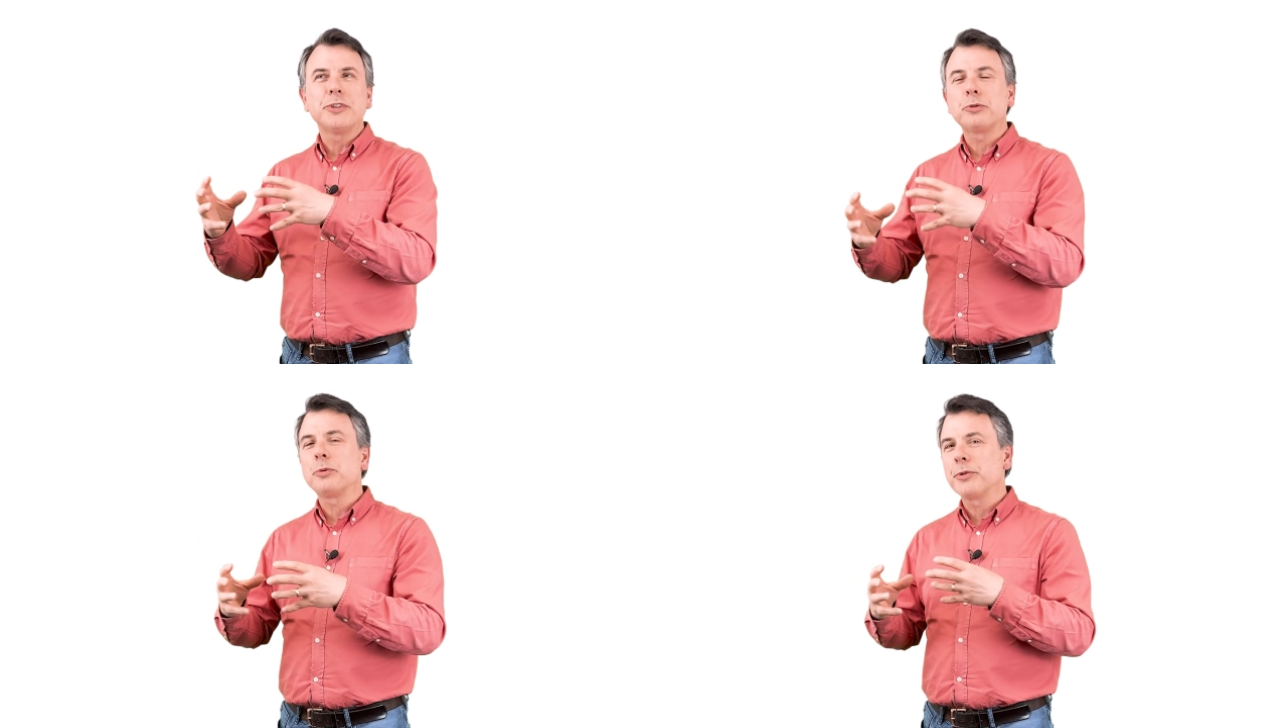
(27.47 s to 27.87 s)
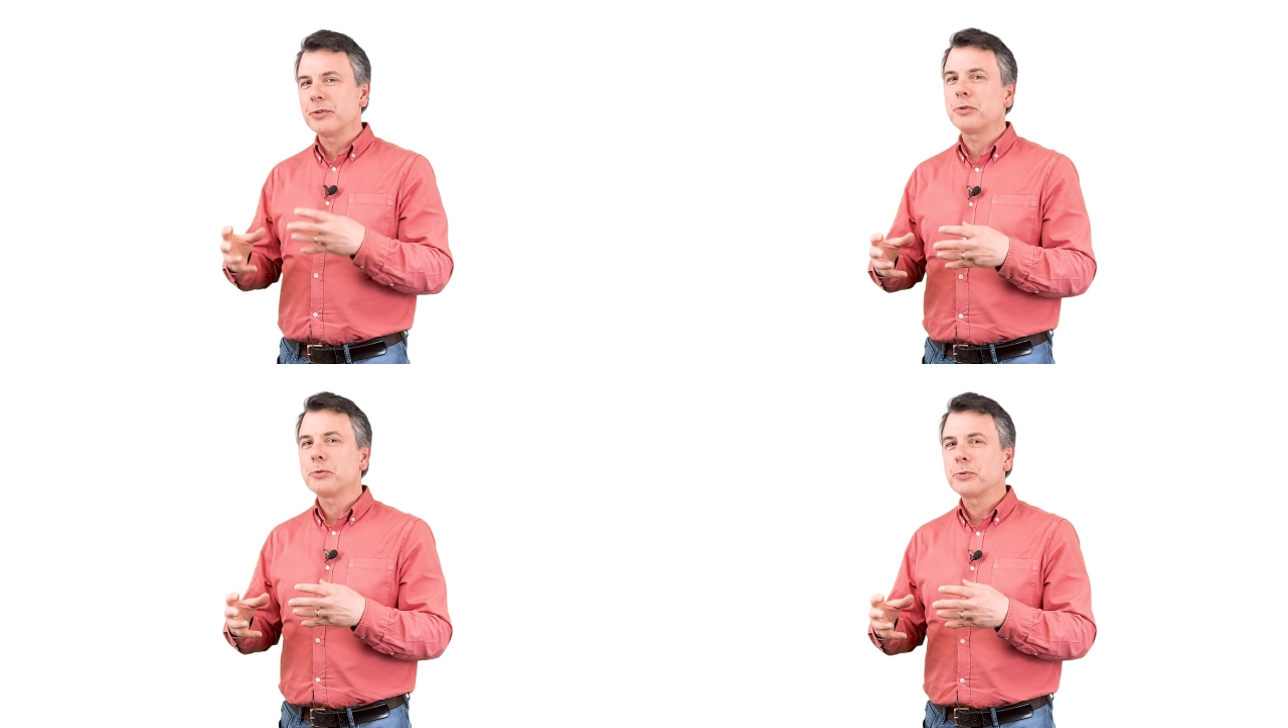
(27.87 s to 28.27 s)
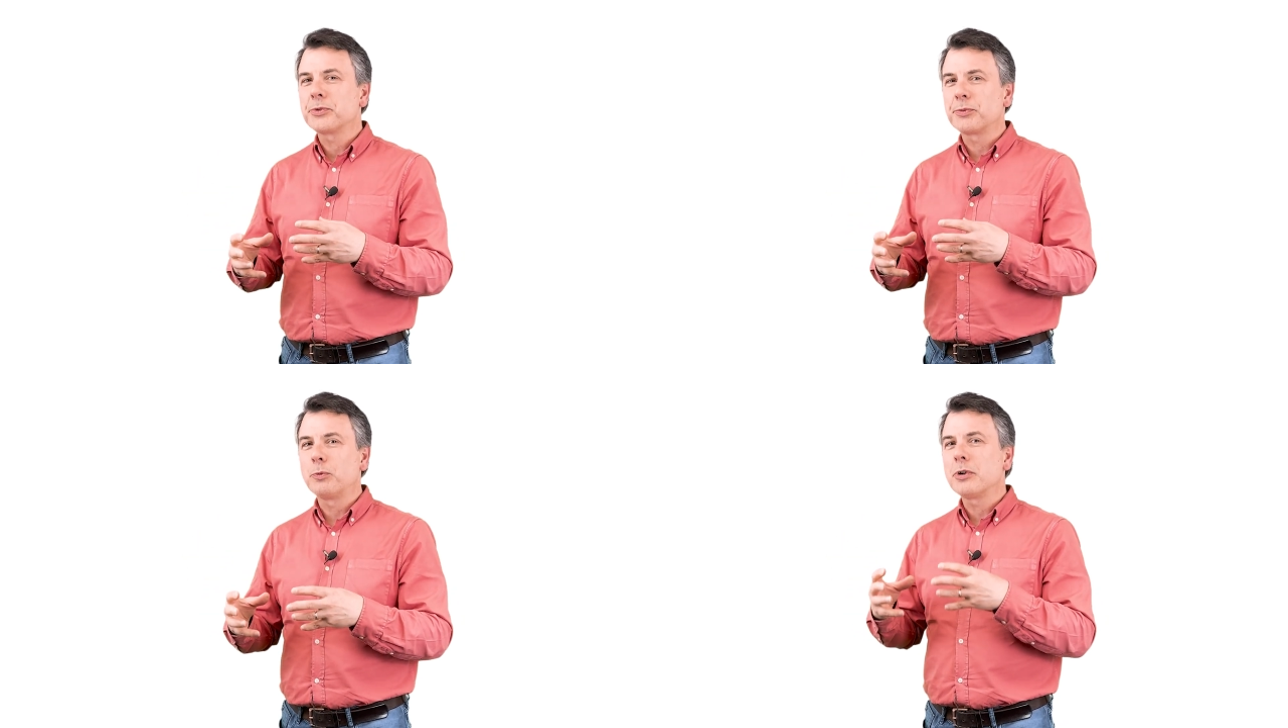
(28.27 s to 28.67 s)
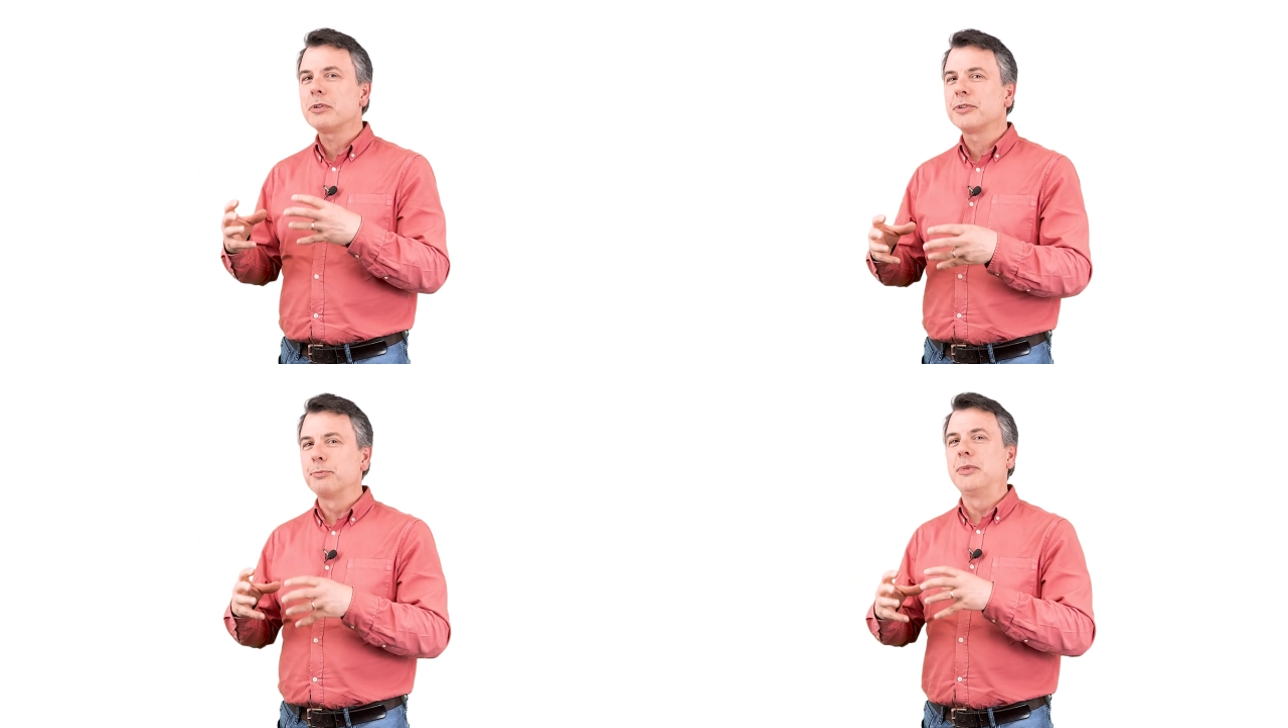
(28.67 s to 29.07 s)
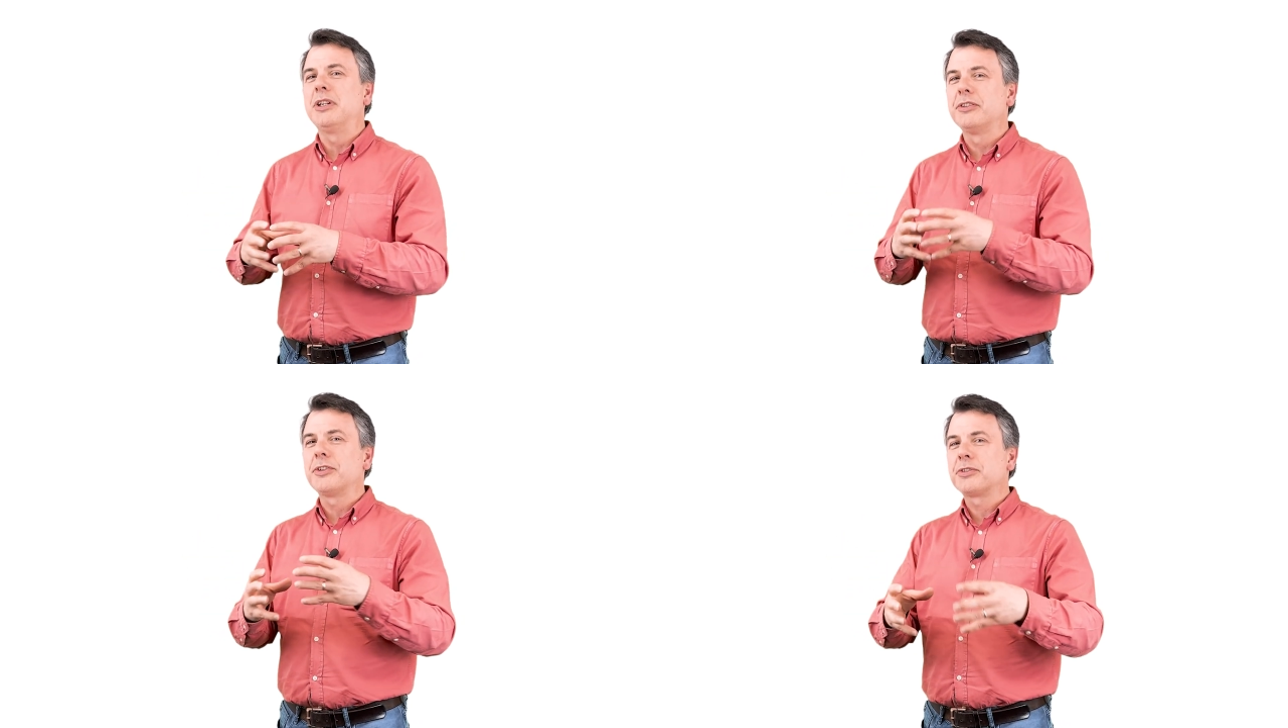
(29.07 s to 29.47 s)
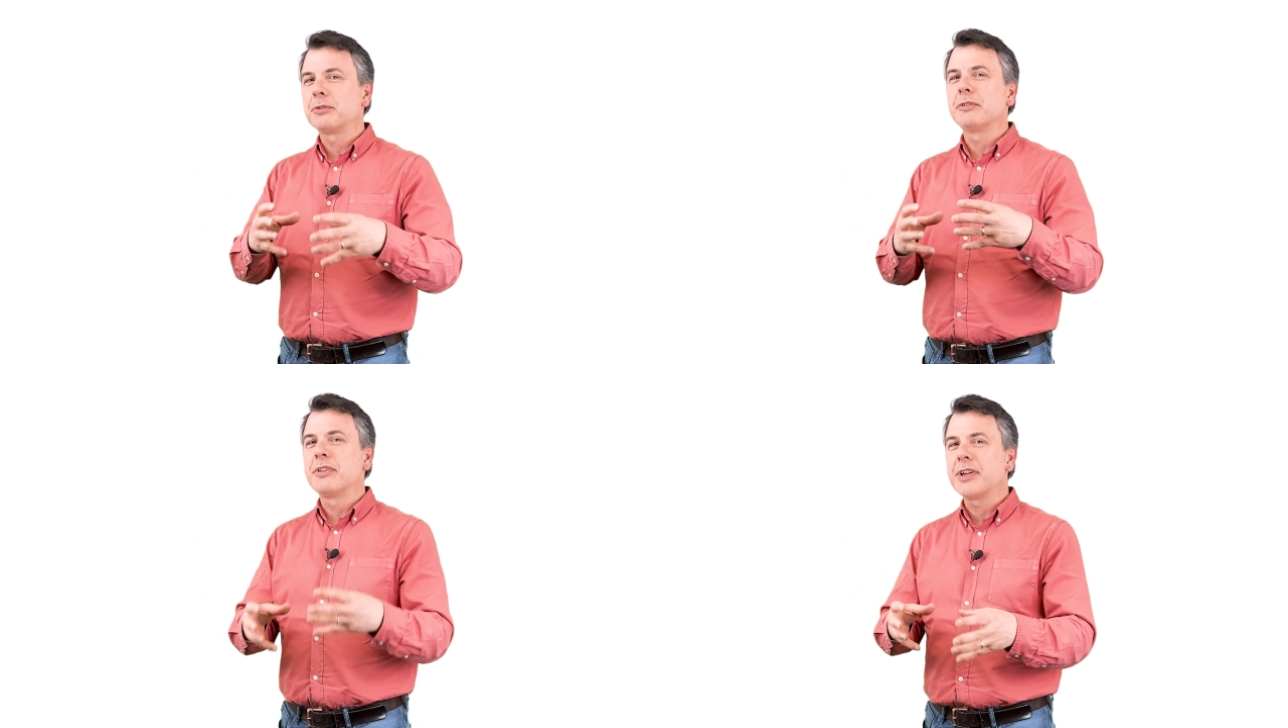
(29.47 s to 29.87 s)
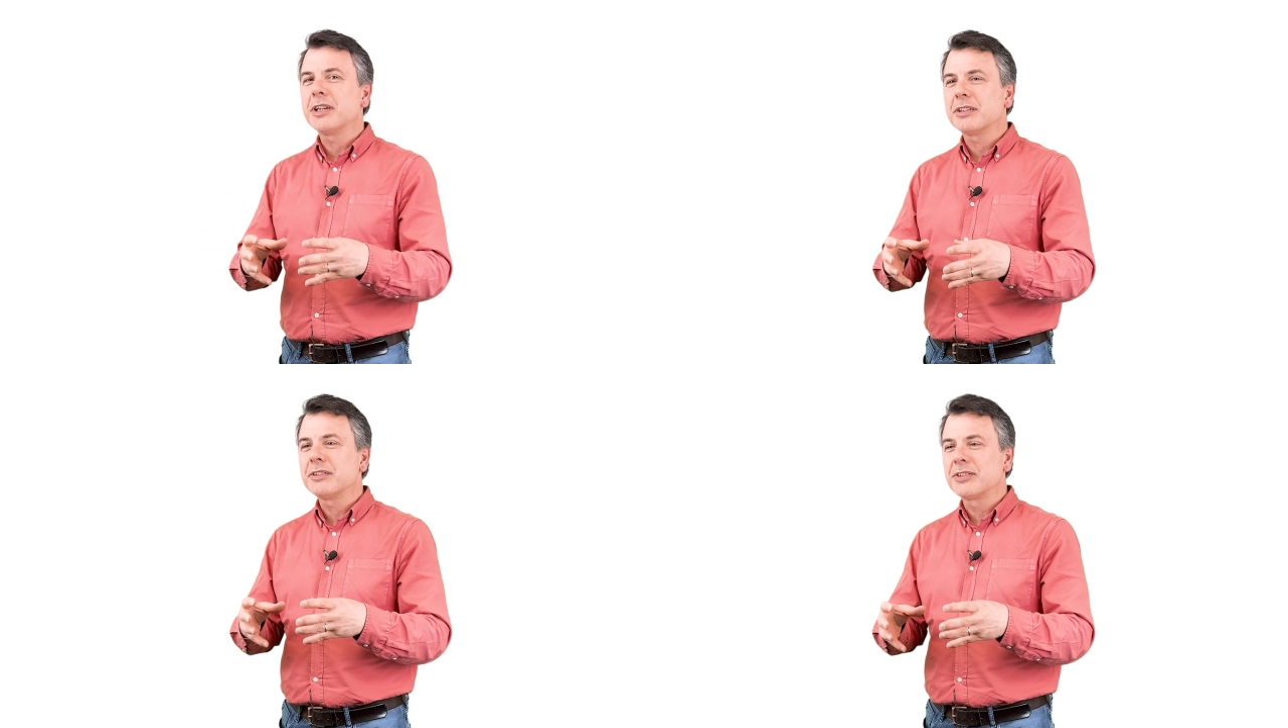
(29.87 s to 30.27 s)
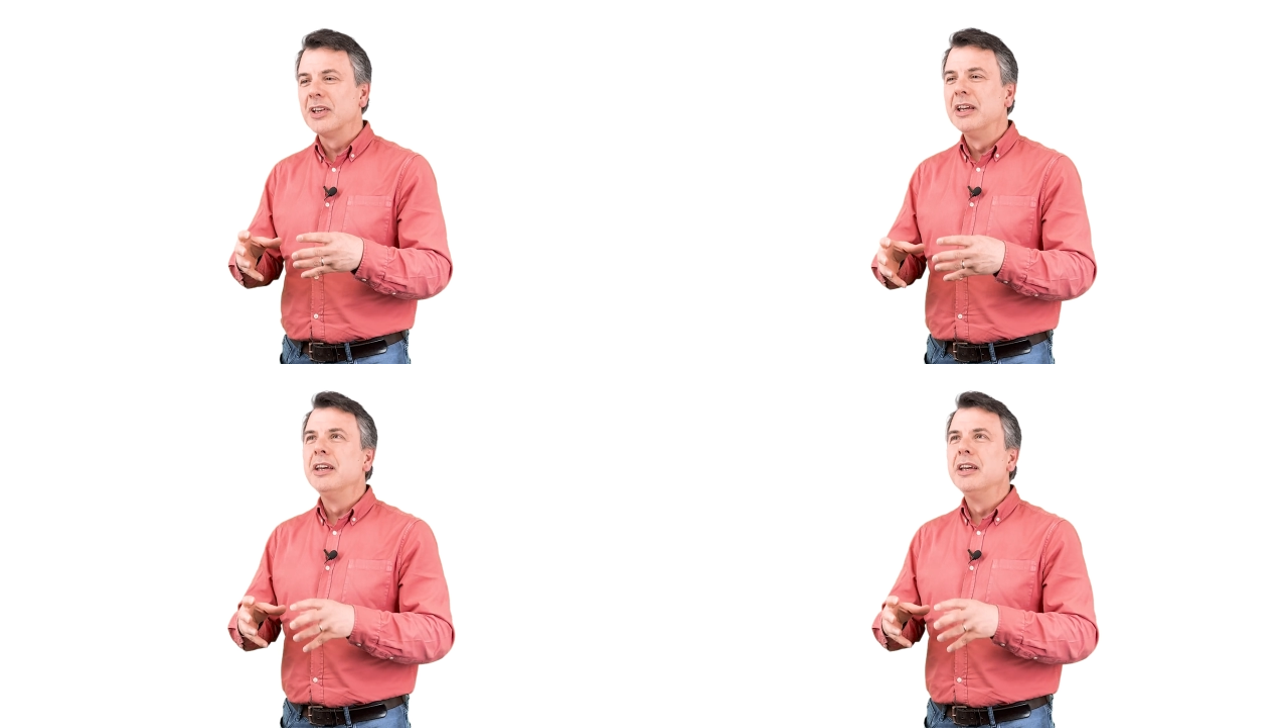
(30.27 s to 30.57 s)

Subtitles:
interpret those words means certain things